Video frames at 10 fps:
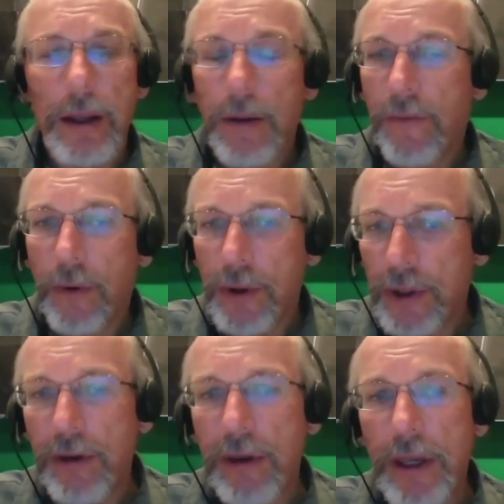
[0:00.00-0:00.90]
first
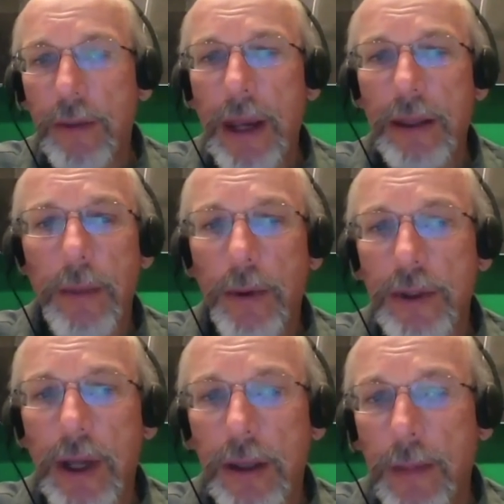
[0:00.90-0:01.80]
you need to make the
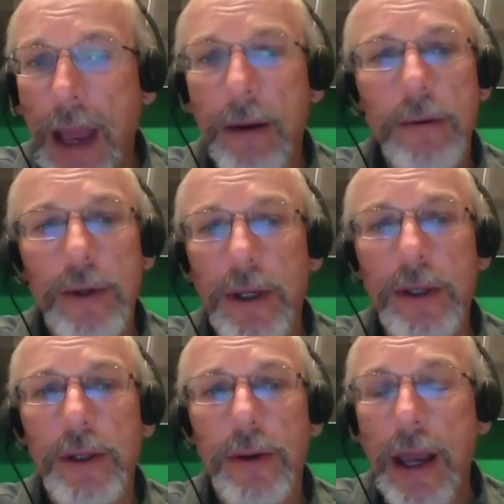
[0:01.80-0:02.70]
most out of the macro
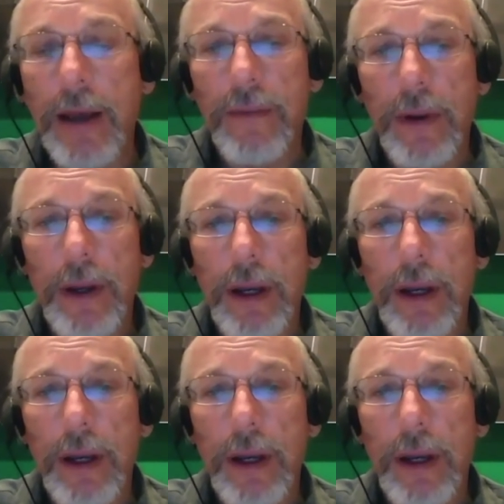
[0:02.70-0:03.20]
cells you have,